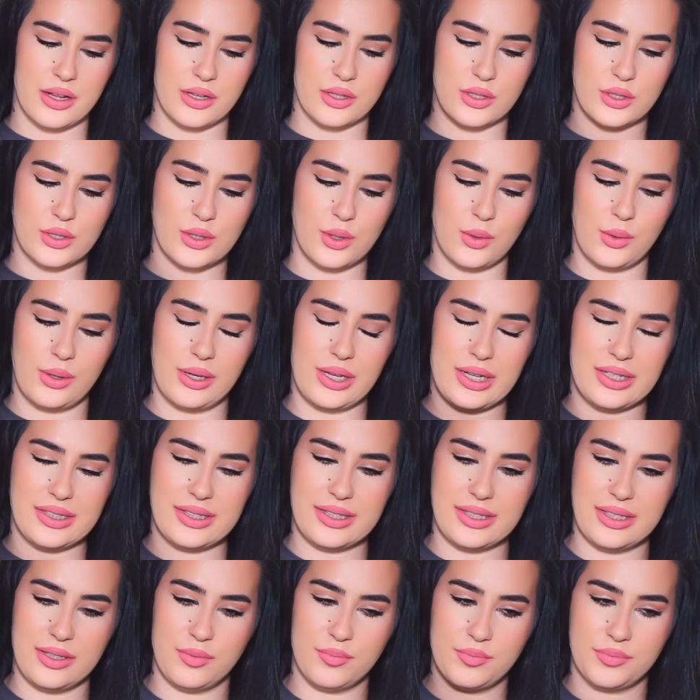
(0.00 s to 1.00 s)
So
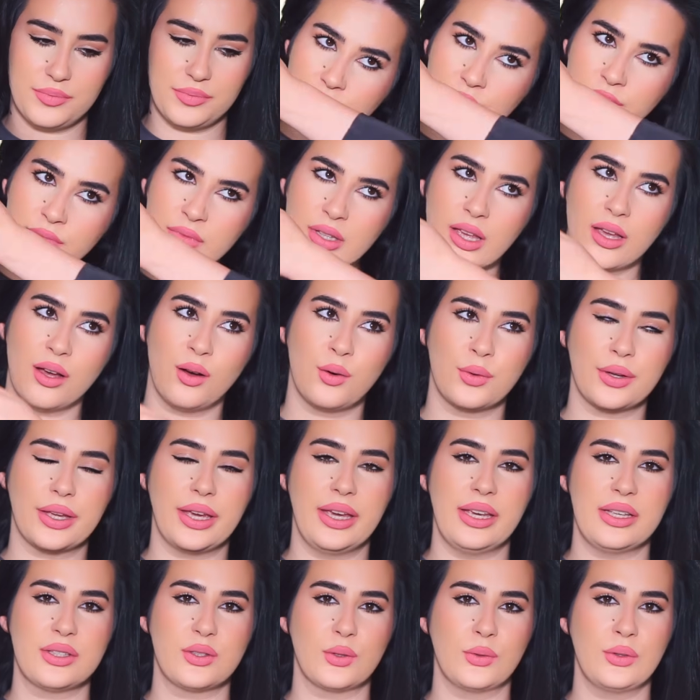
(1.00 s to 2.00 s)
let's see.
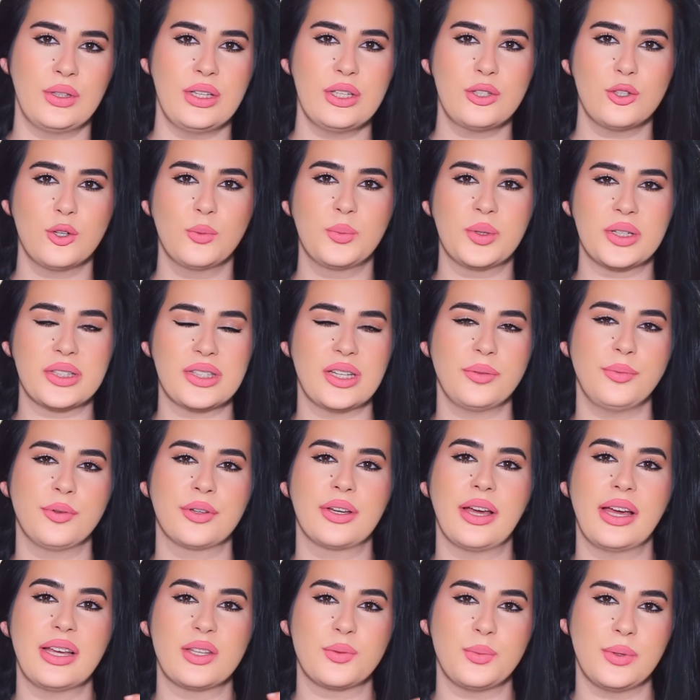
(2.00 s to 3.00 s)
Okay, so this opens up, you
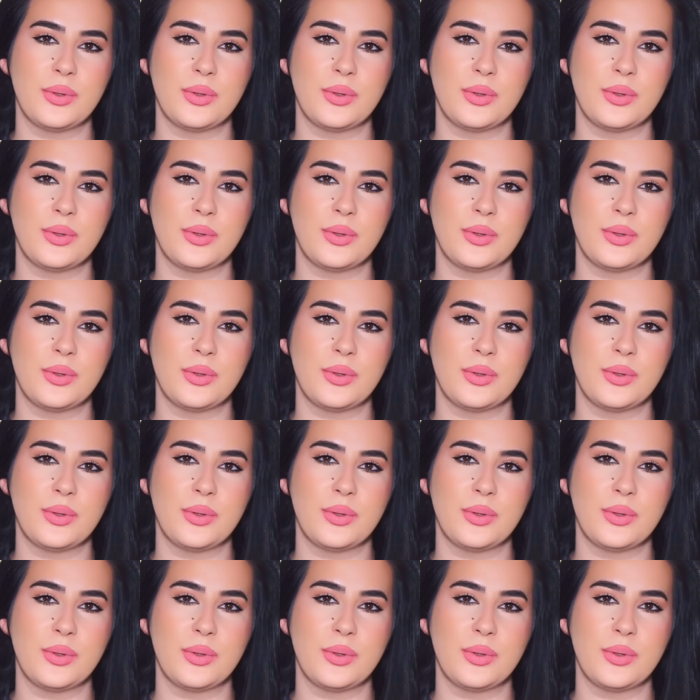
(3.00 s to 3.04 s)
guys,